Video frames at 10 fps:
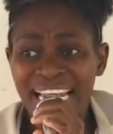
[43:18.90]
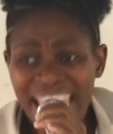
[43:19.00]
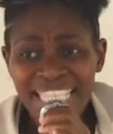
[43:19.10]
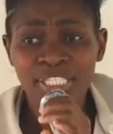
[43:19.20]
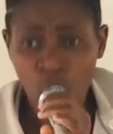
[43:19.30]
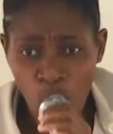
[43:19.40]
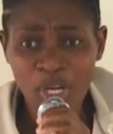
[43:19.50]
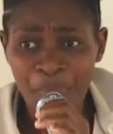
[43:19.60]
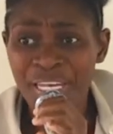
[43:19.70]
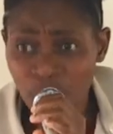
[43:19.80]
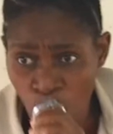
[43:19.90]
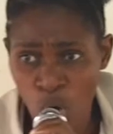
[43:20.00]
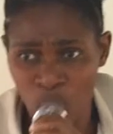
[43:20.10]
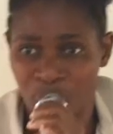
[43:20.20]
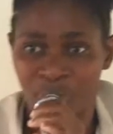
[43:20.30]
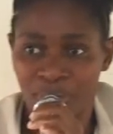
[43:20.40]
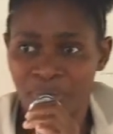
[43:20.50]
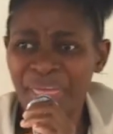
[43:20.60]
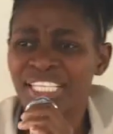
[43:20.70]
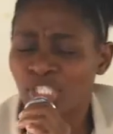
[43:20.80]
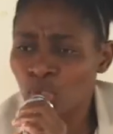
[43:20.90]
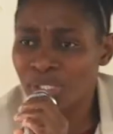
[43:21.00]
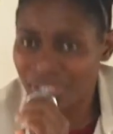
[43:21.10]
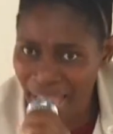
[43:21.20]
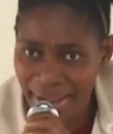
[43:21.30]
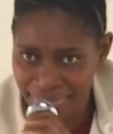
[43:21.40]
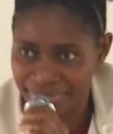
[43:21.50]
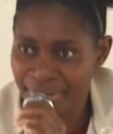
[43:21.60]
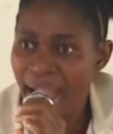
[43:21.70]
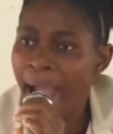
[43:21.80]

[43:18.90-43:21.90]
Let God be known that you serve